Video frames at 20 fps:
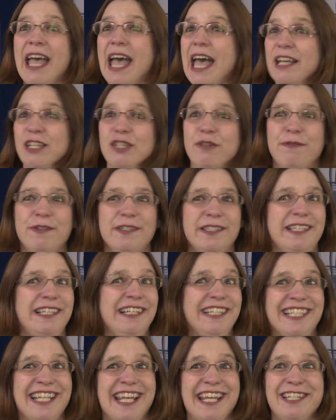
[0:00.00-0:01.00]
and to
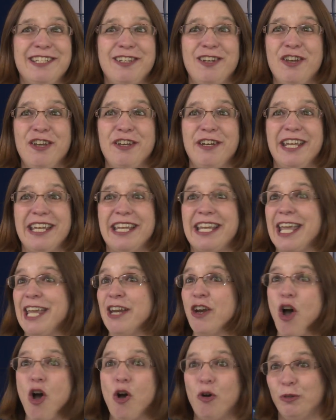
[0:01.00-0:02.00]
facilitate learning
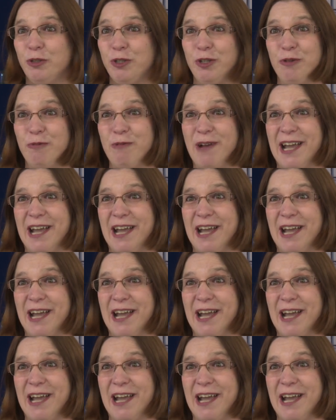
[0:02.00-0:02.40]
in whole new